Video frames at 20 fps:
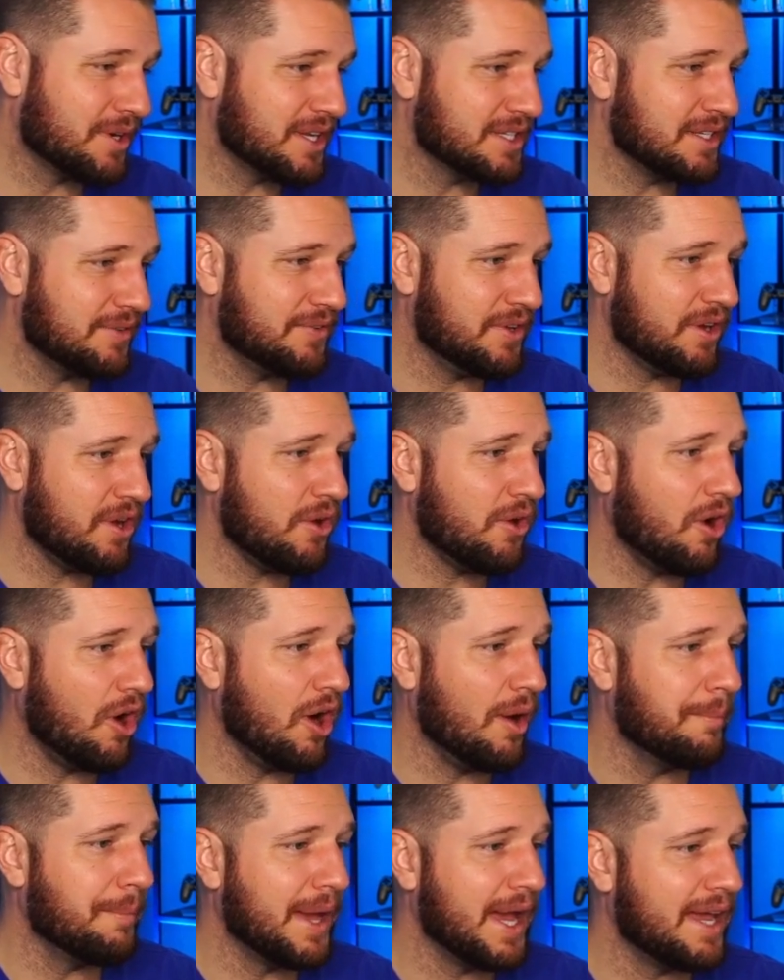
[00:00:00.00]
Because if you go to
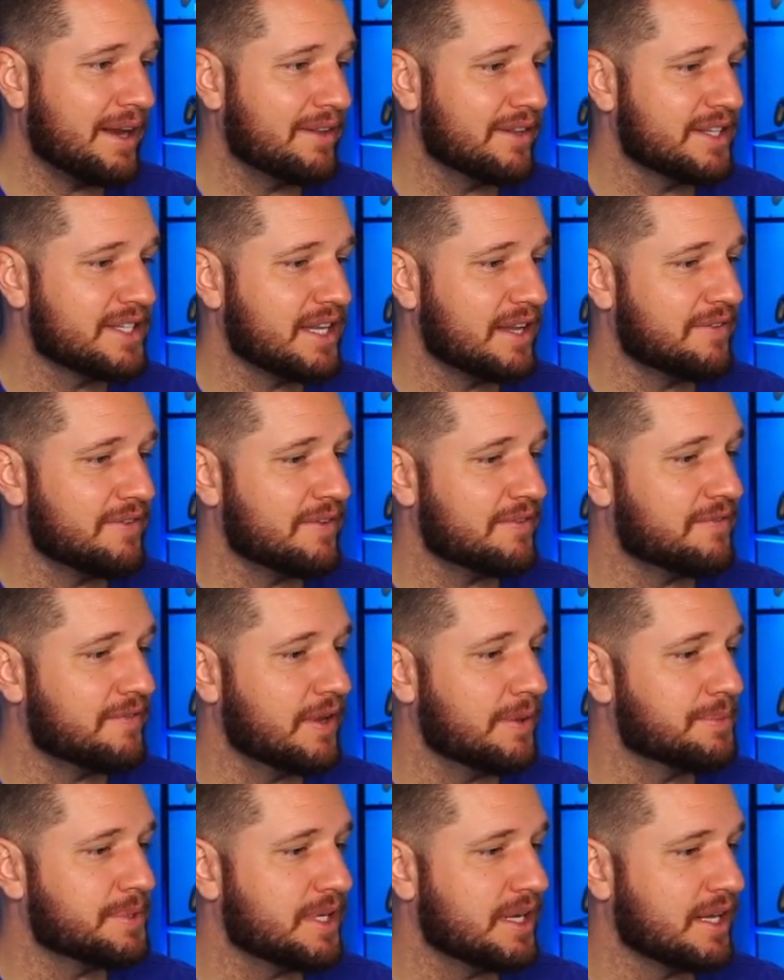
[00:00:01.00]
all Madden, let's see if it
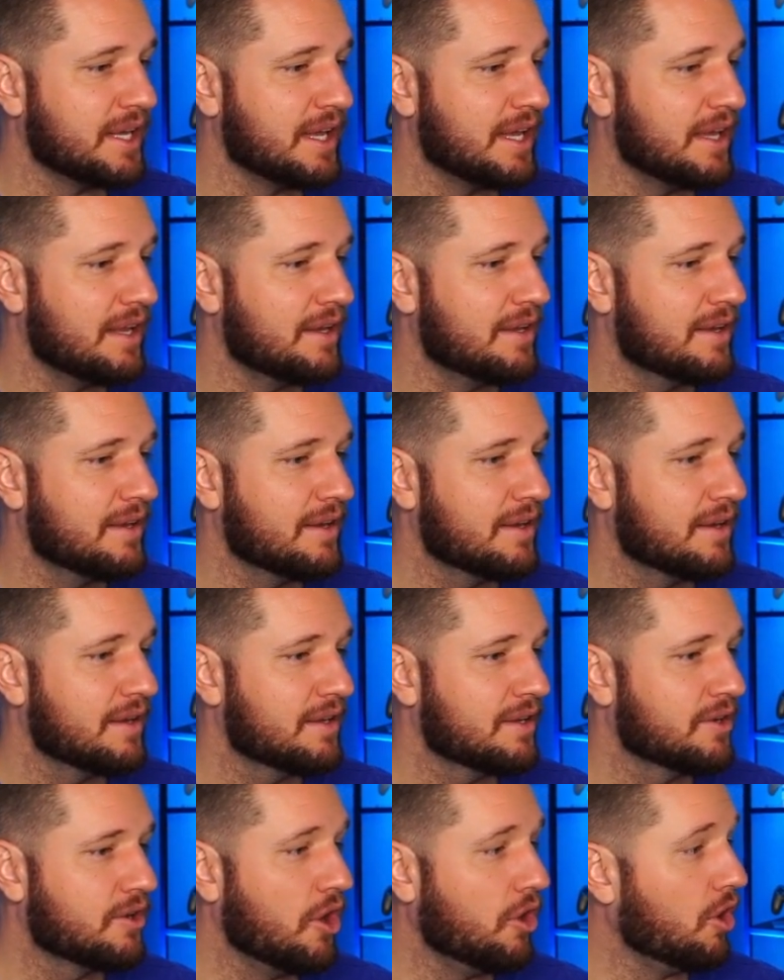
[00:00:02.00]
flips it again.
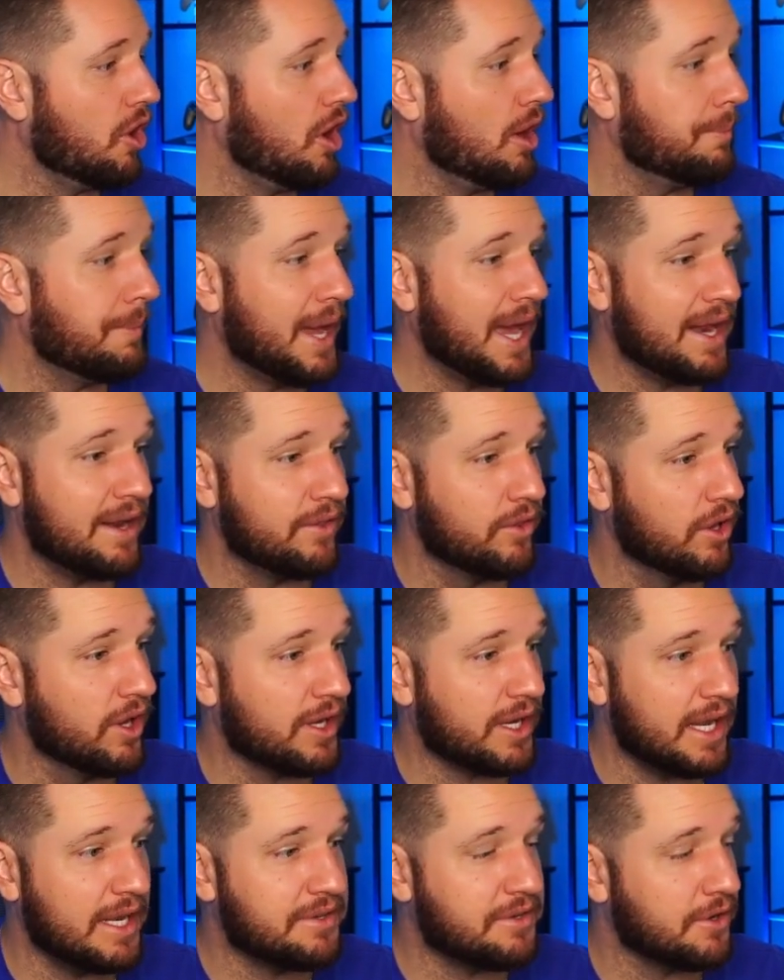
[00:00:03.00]
You go to all Madden,
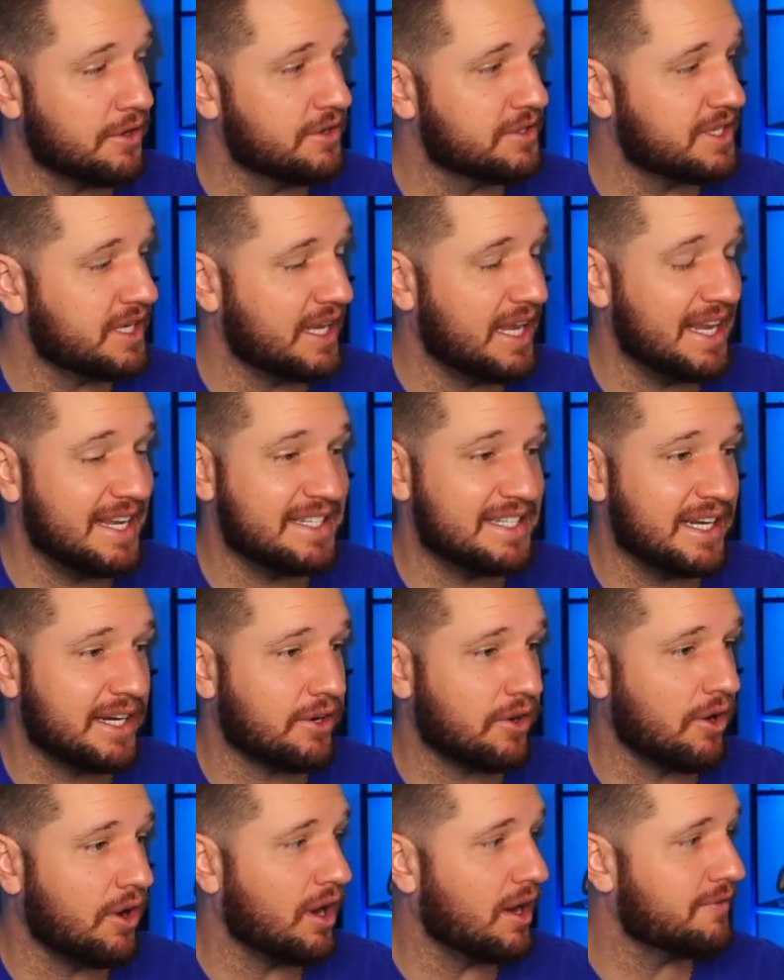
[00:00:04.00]
look, it turns heat
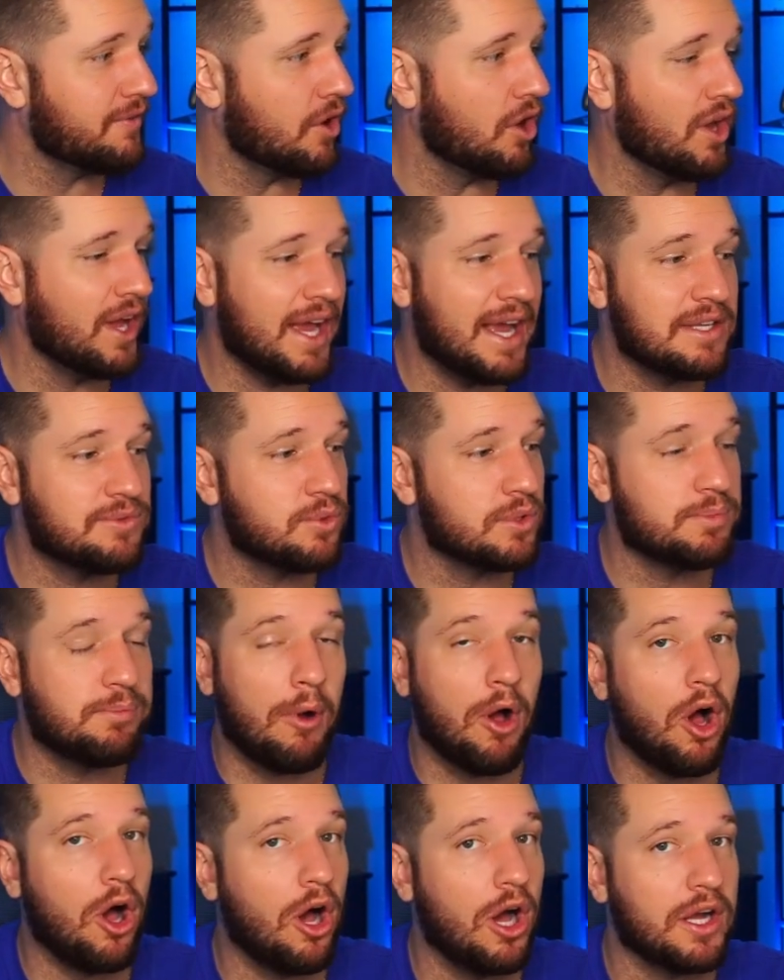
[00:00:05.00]
seeker off. All it has was
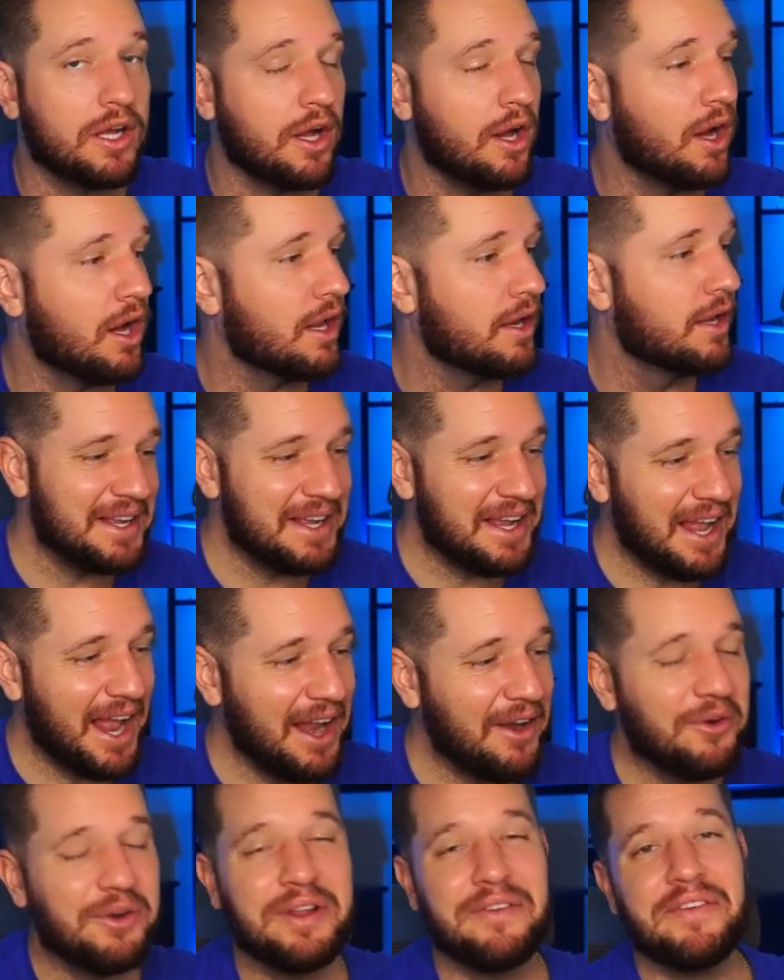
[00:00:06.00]
ball hawk on. I
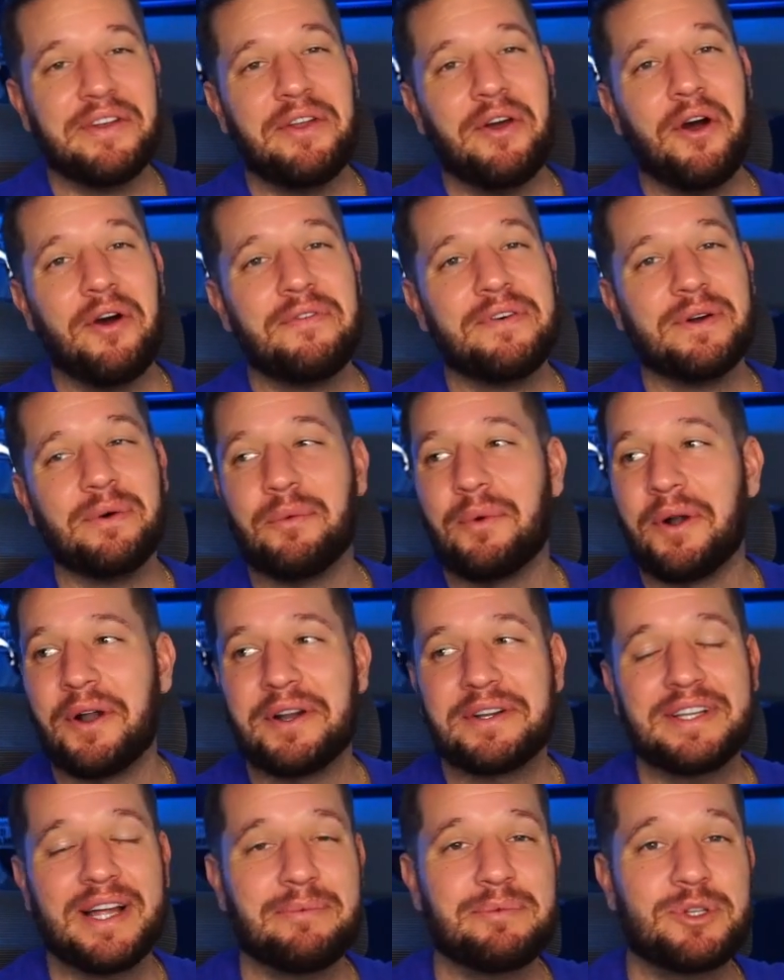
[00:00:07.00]
don't even know if it
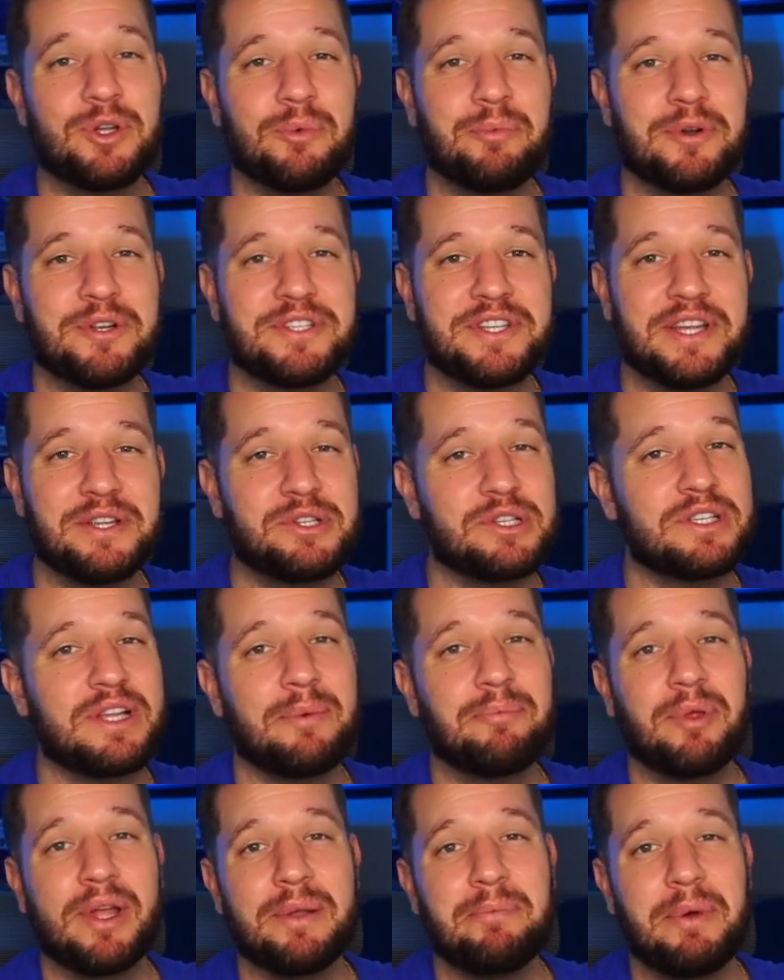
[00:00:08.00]
worked. I'm superstitious. I
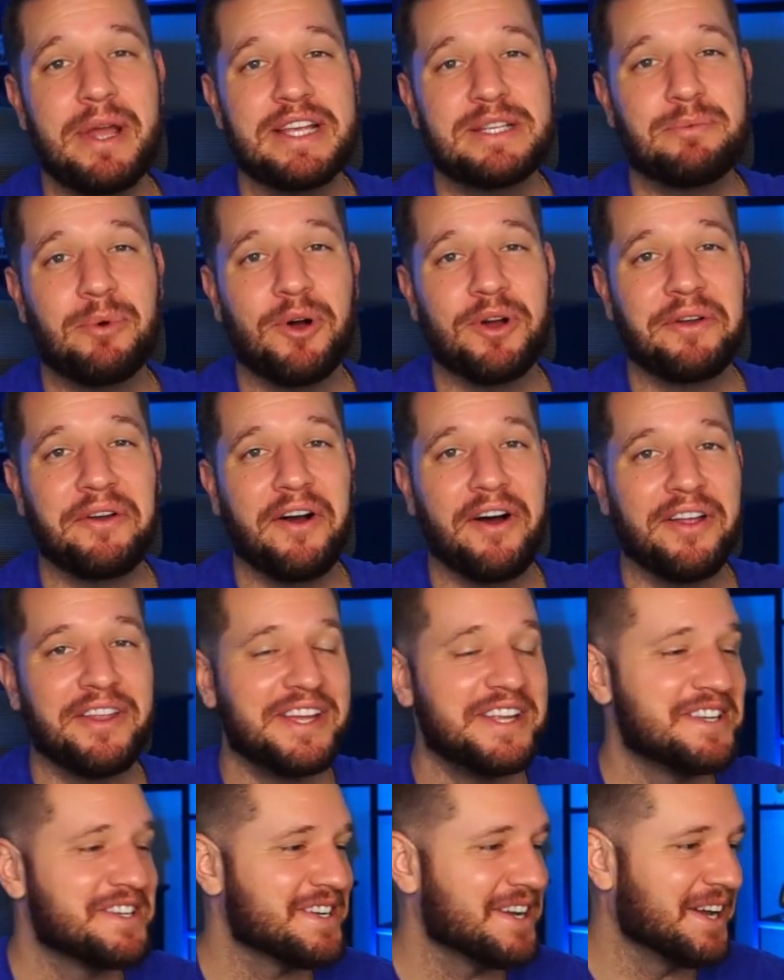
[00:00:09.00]
played baseball in
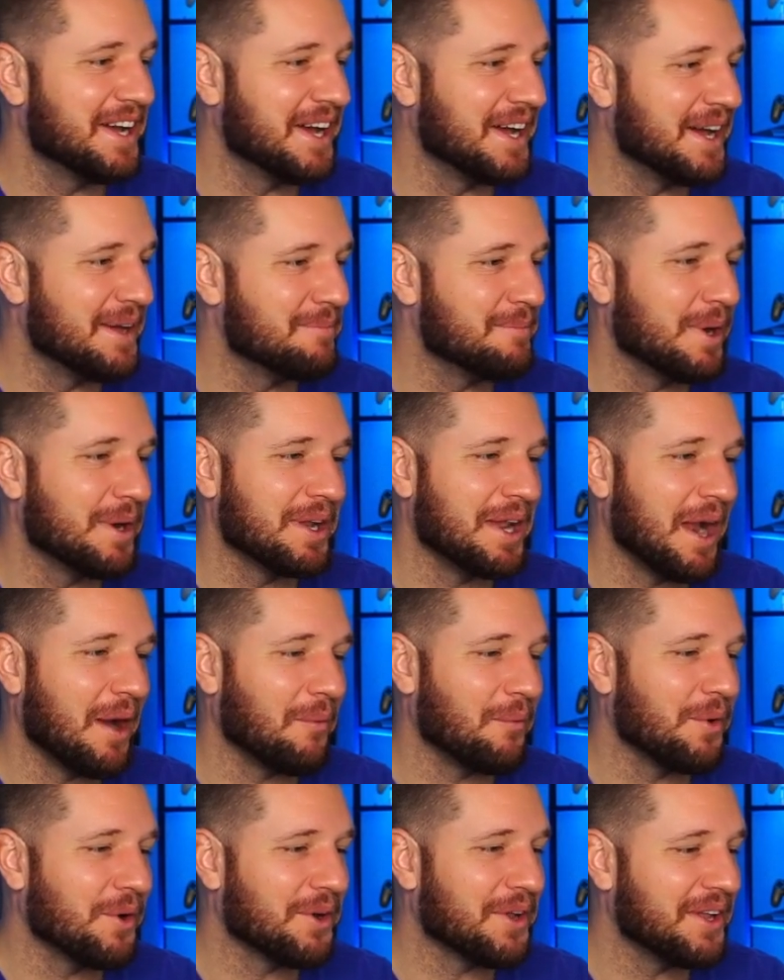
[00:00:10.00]
college. But yeah,
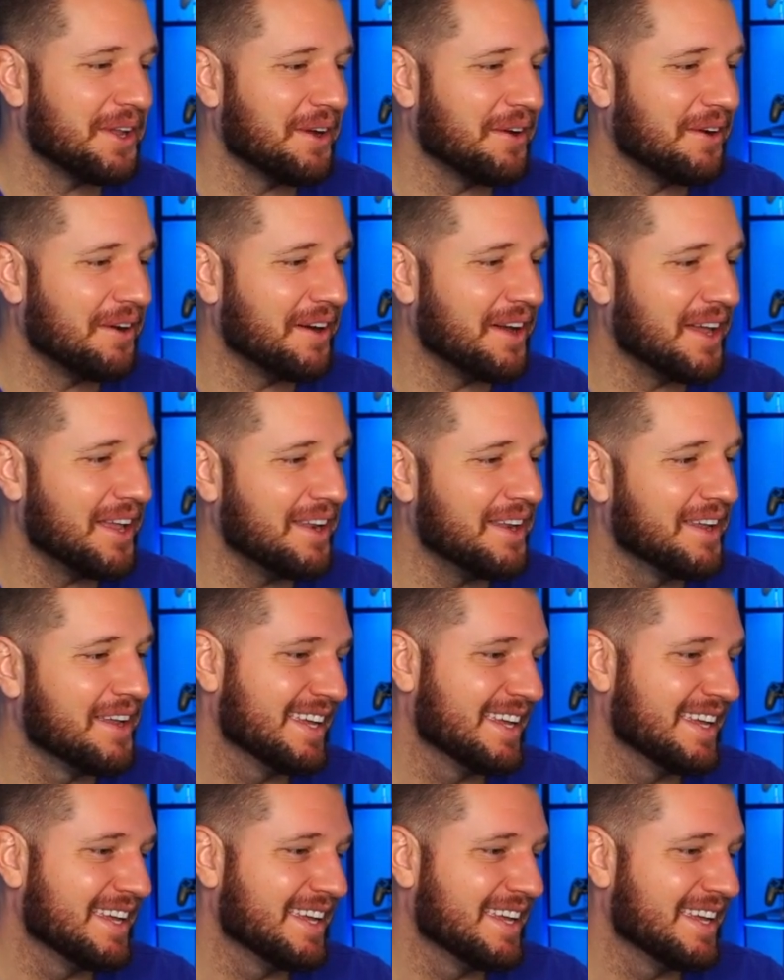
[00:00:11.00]
rookie on.